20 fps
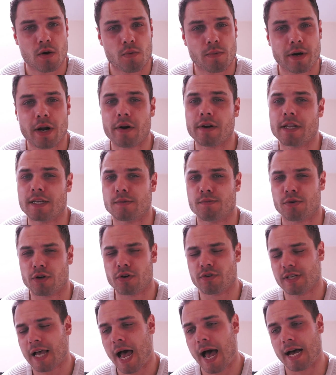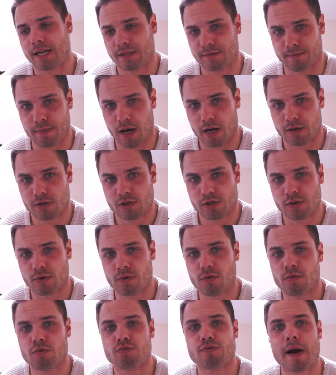We don't need to produce as much, so
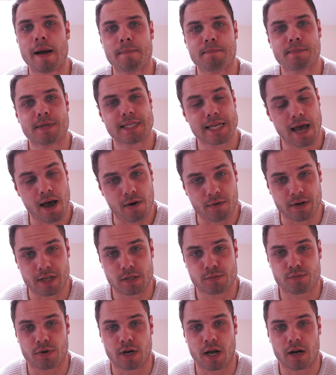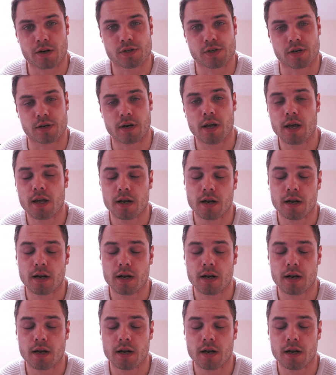it will ramp down its production,